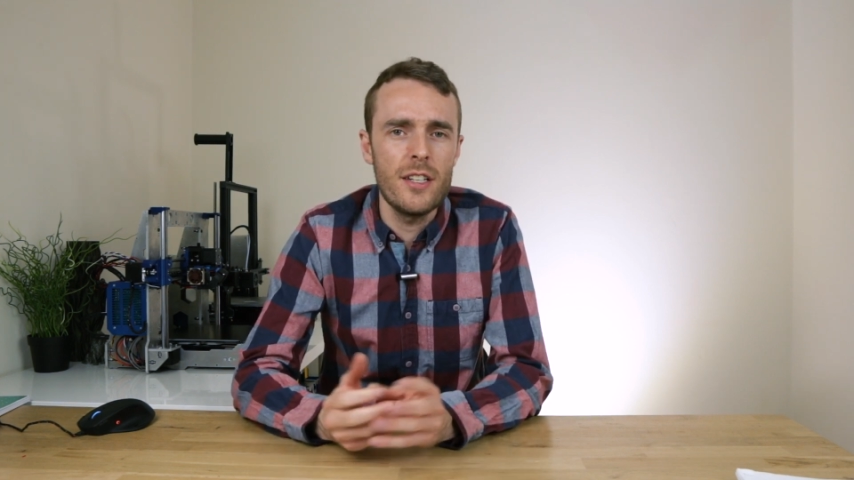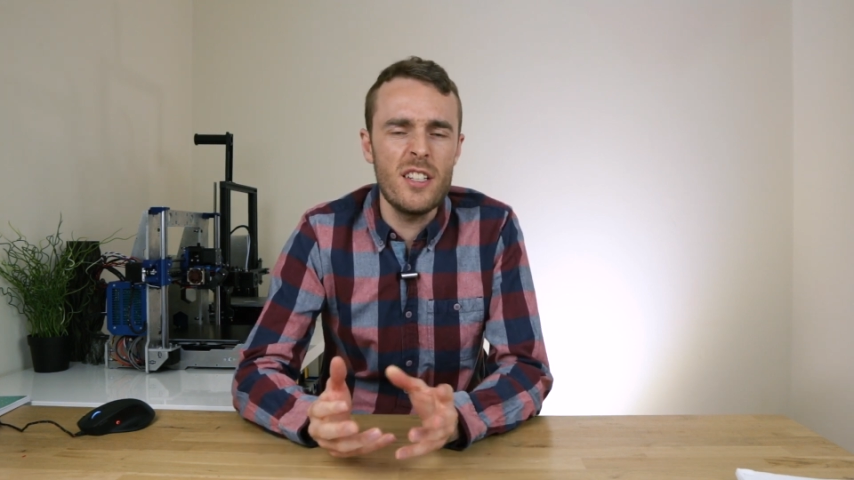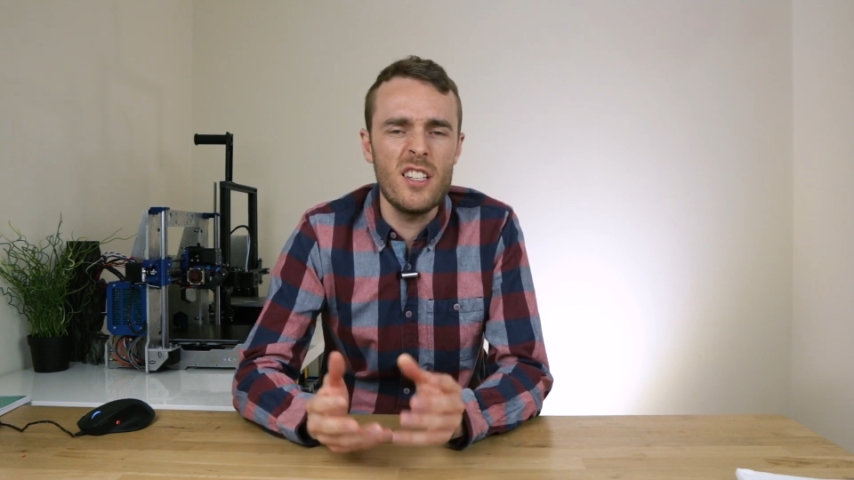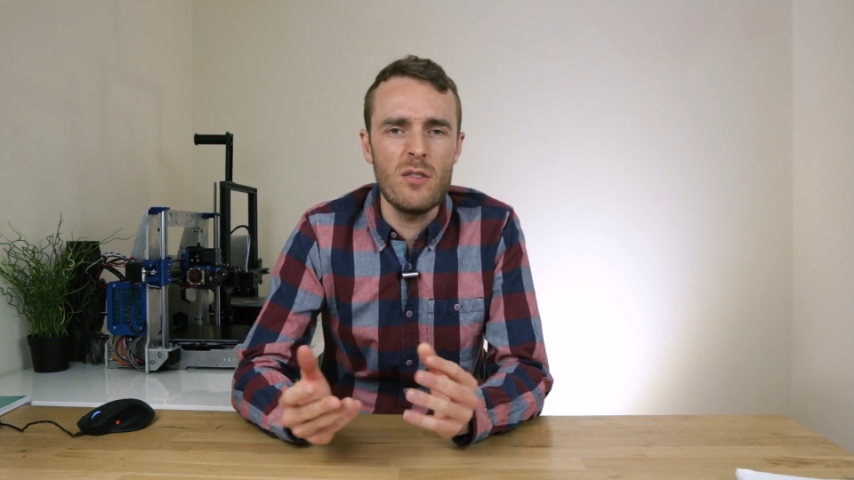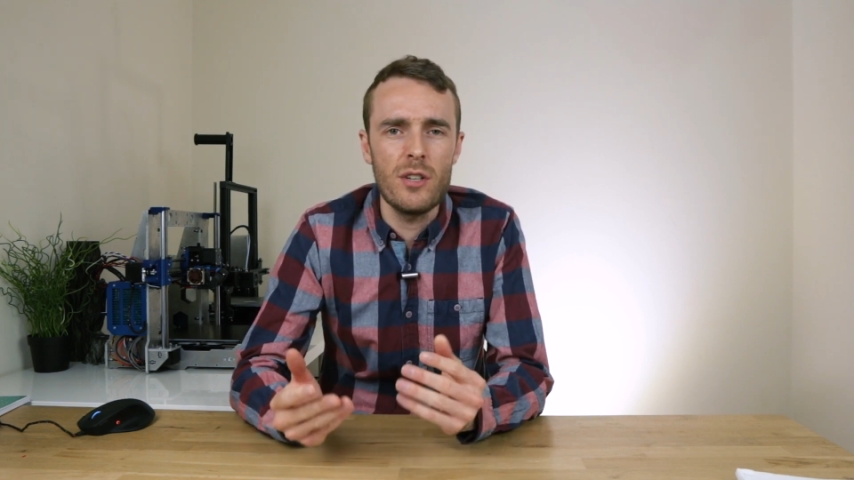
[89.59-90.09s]
It
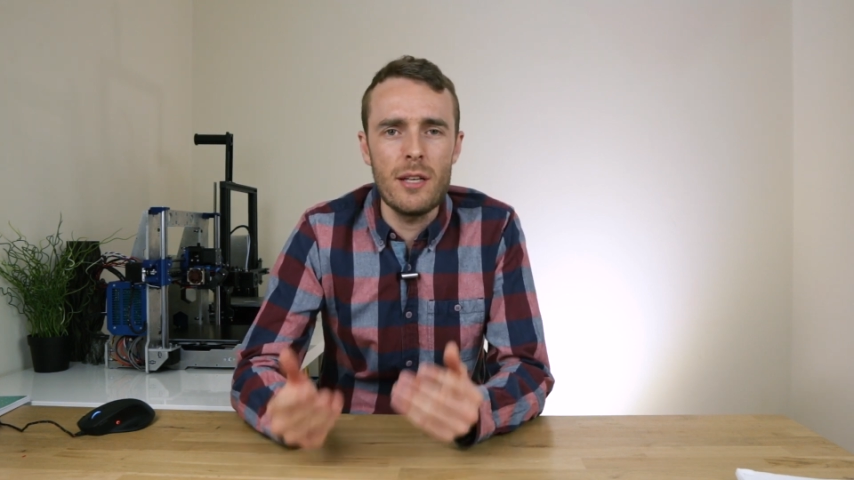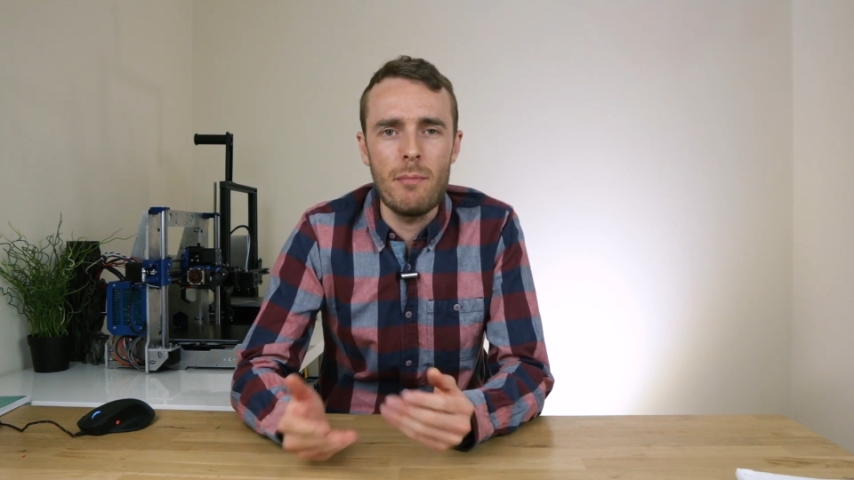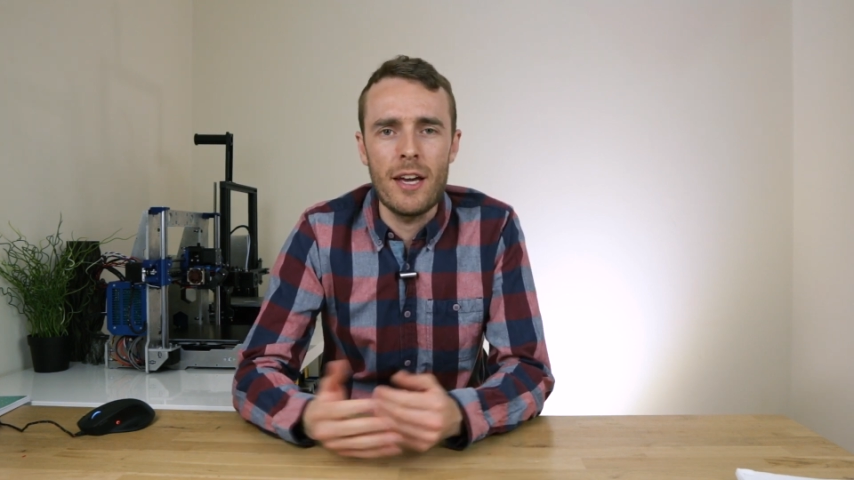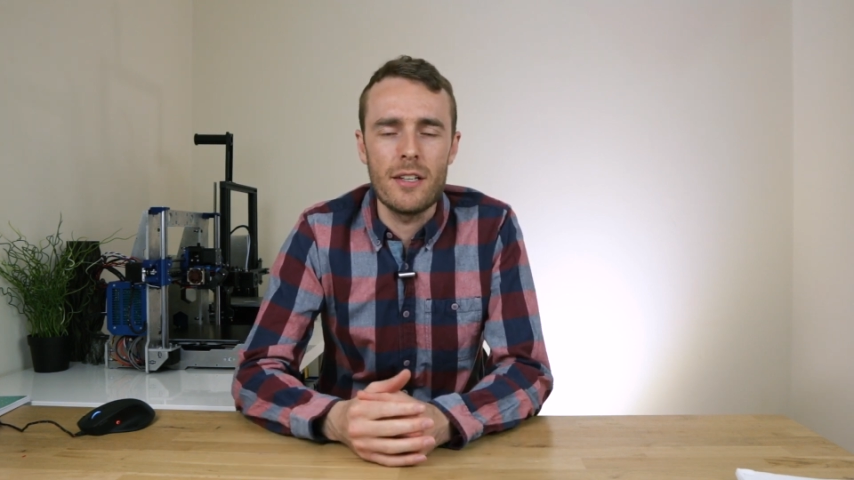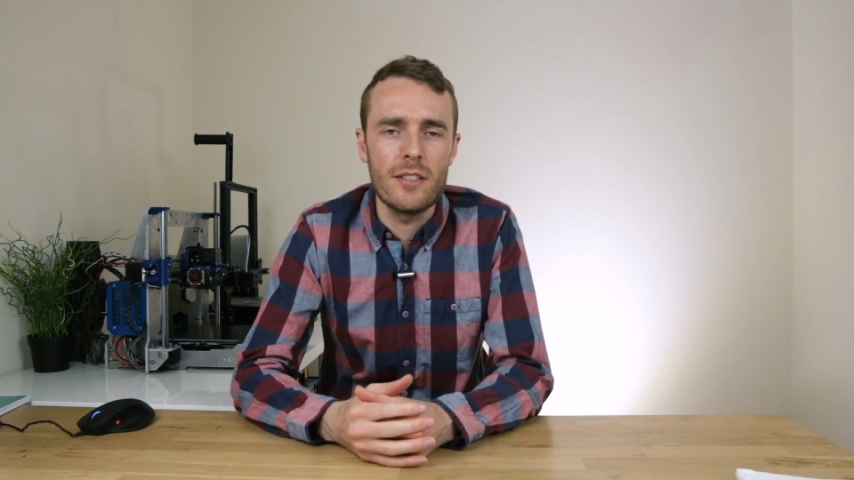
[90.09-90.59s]
just didn't really
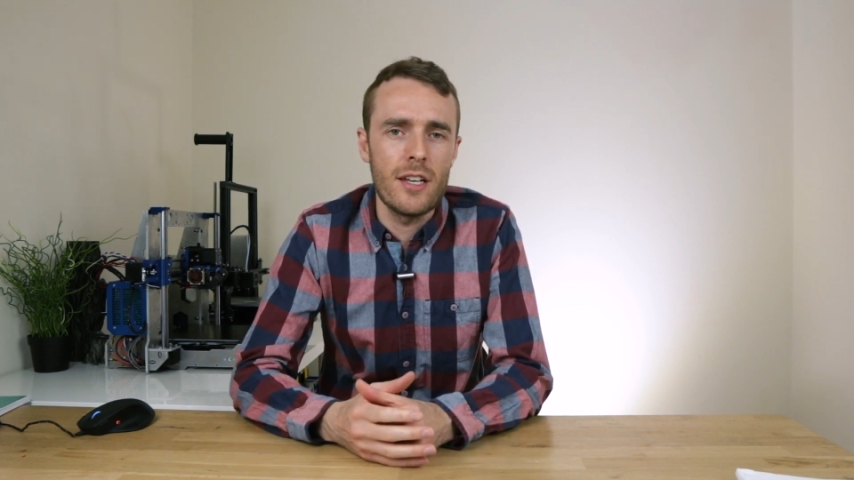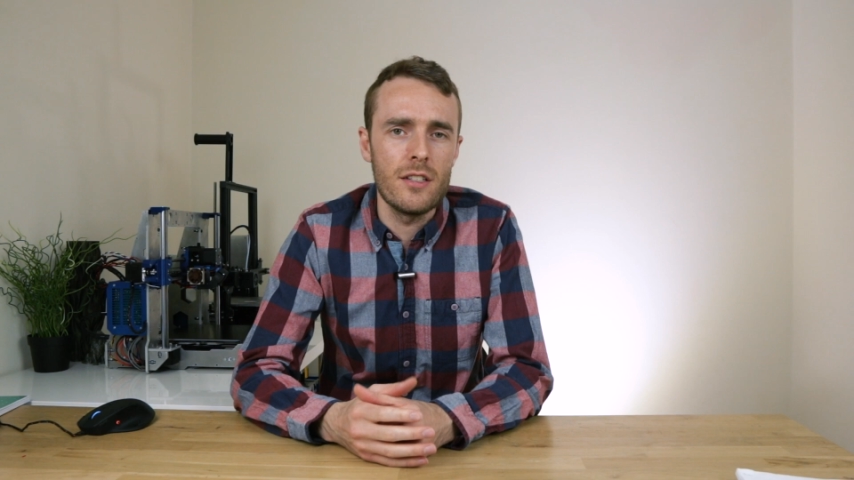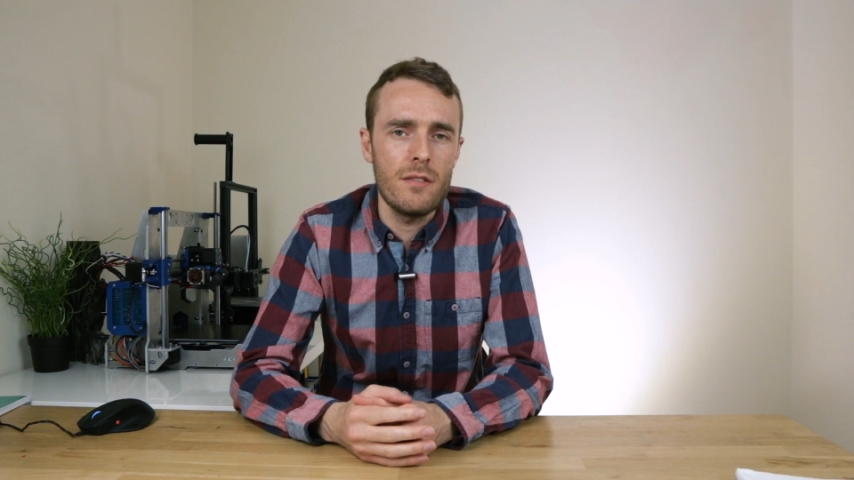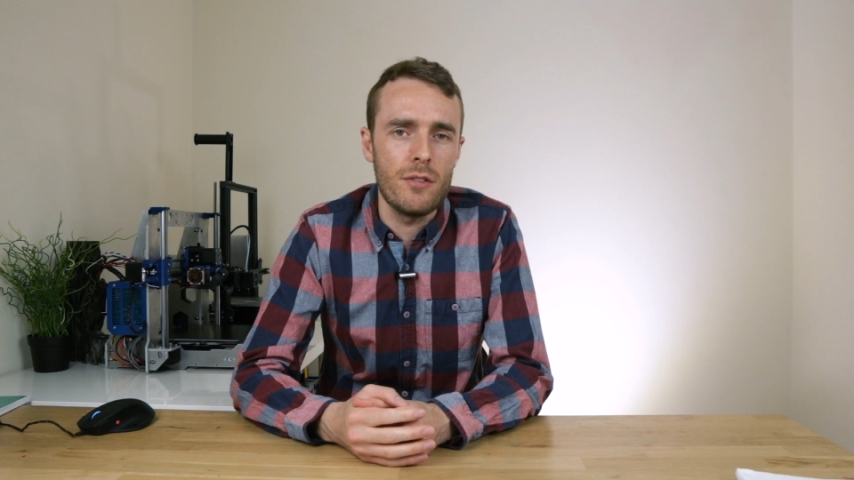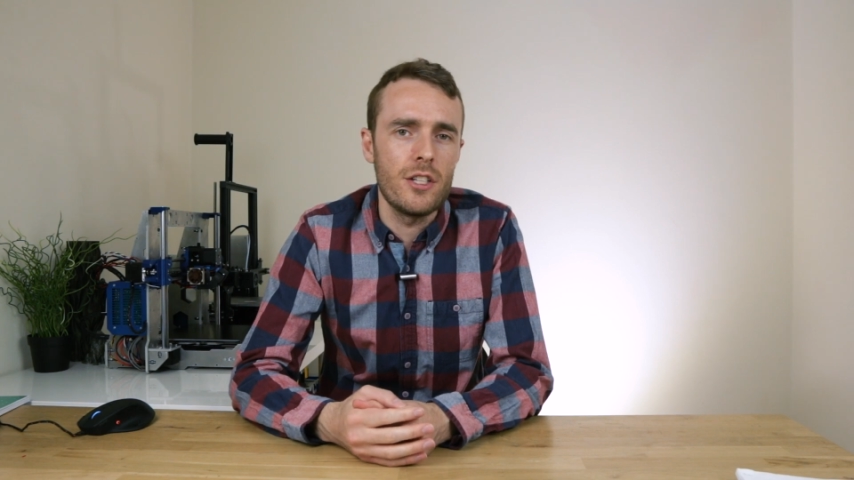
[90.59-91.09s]
make
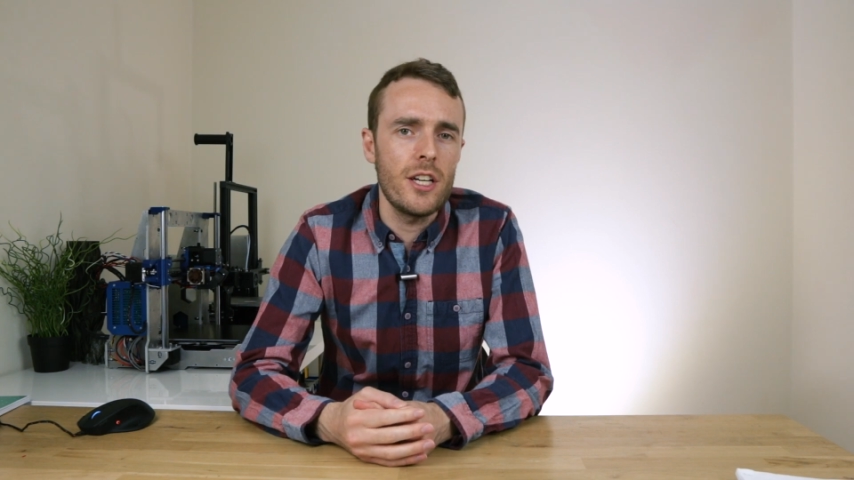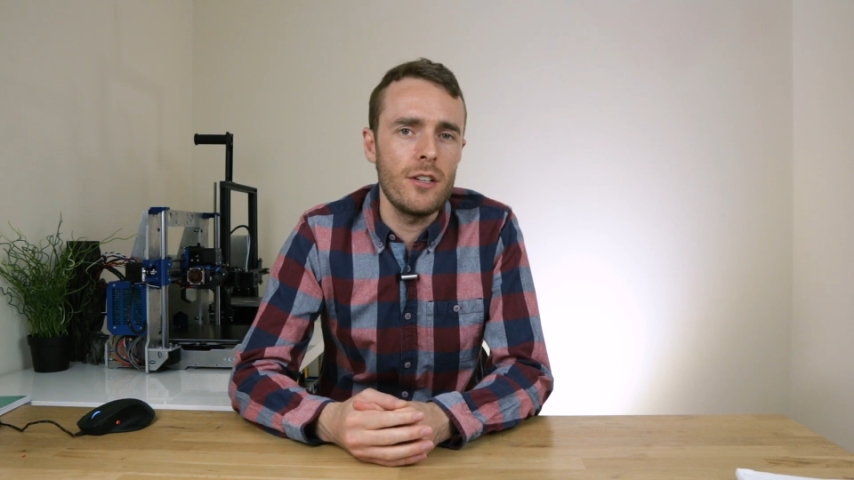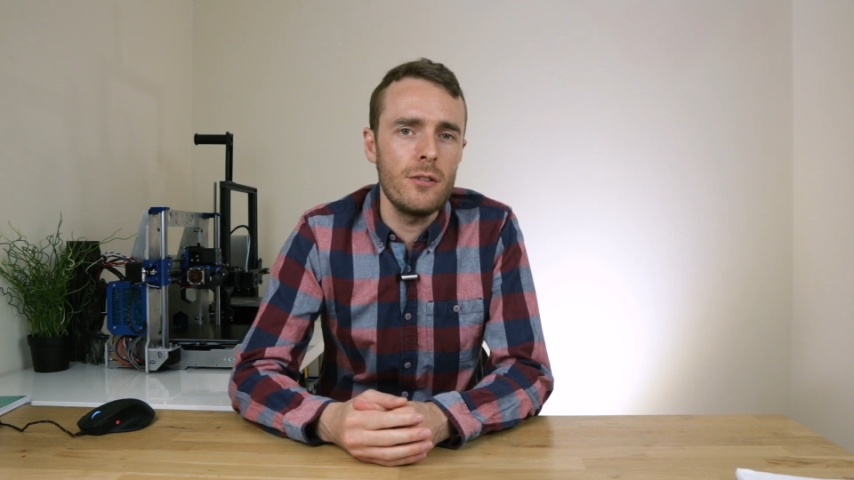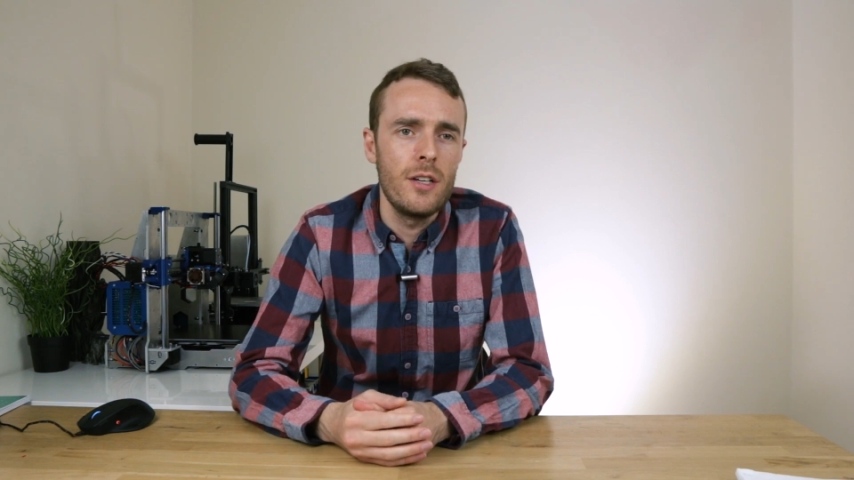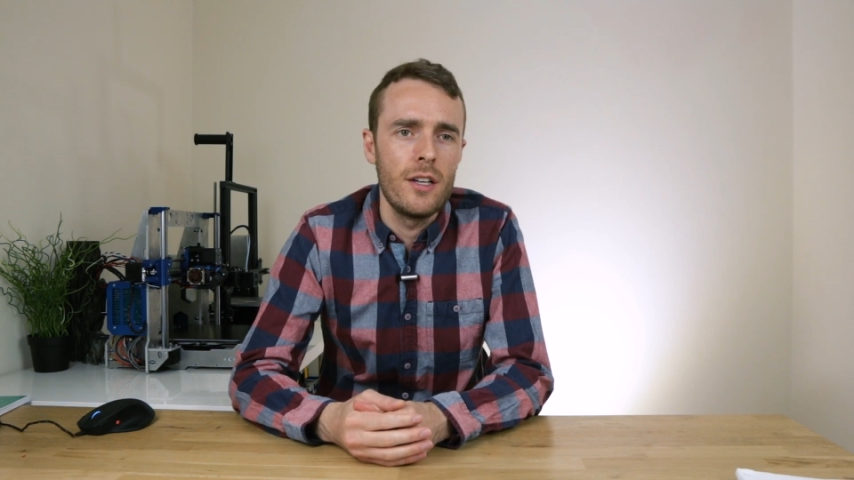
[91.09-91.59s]
sense for the
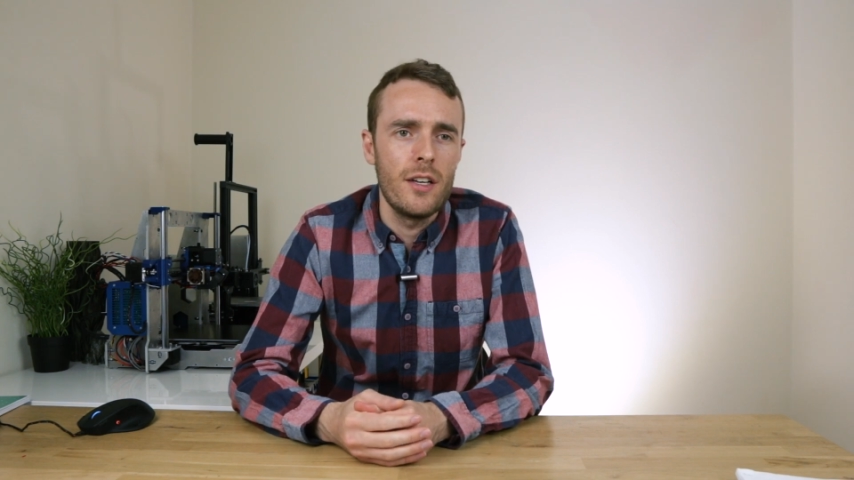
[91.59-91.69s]
channel.